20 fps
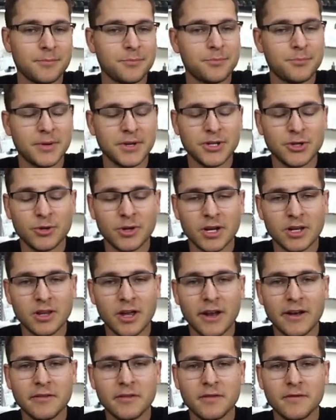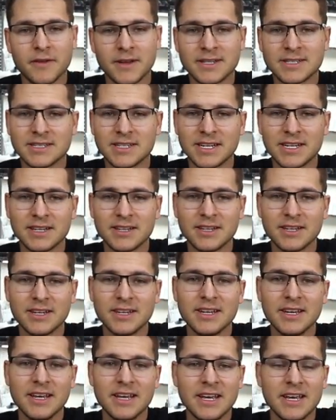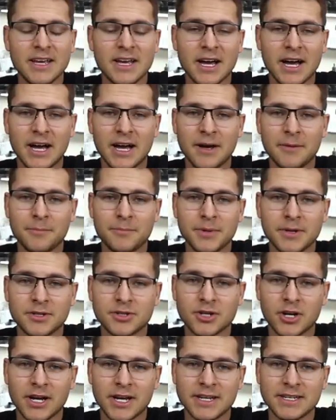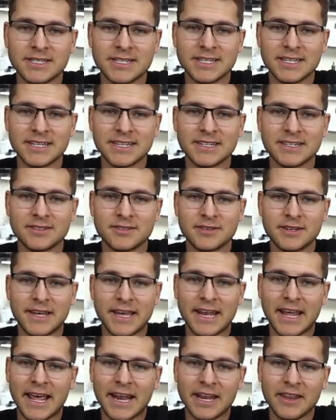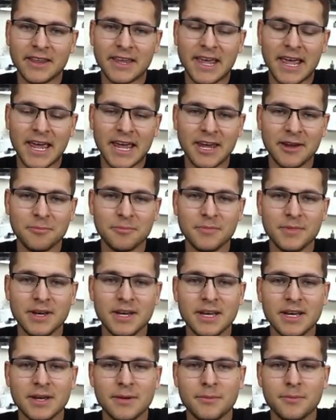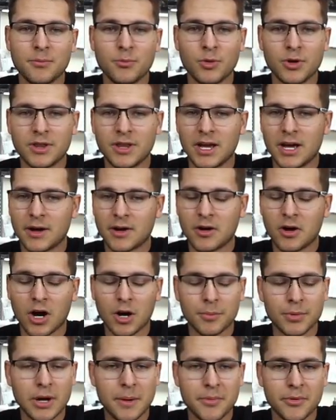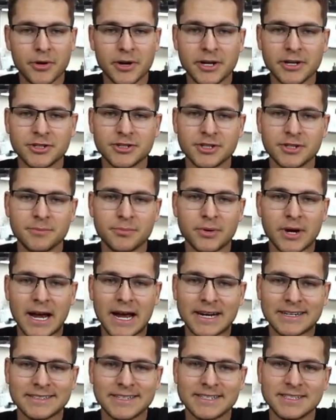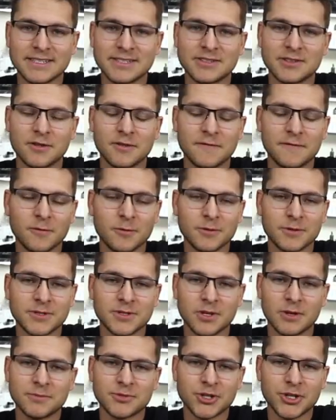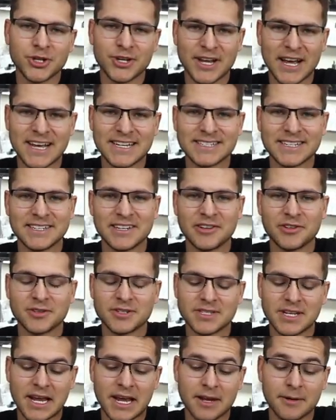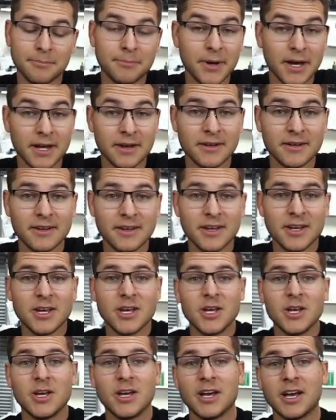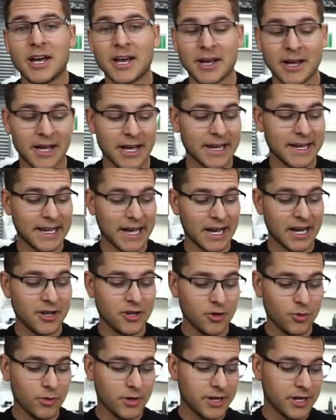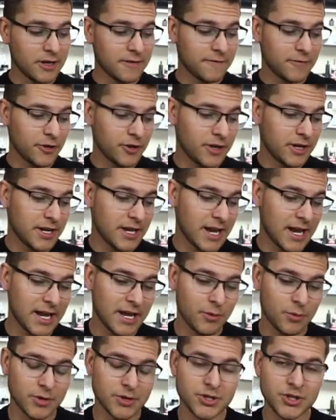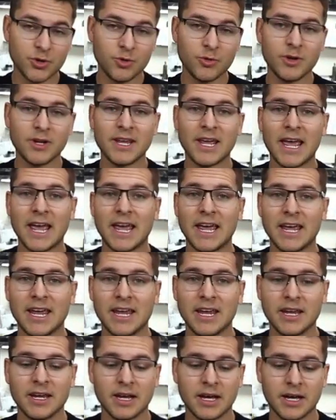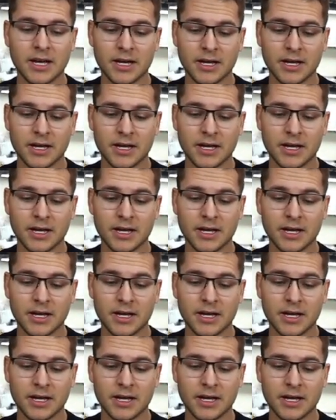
been doing a lot of events lately. Been trying to get ahead of the game with car preparation, practice, and so forth, so I'm sure you guys can understand. But I got a new one here for you today. We're doing a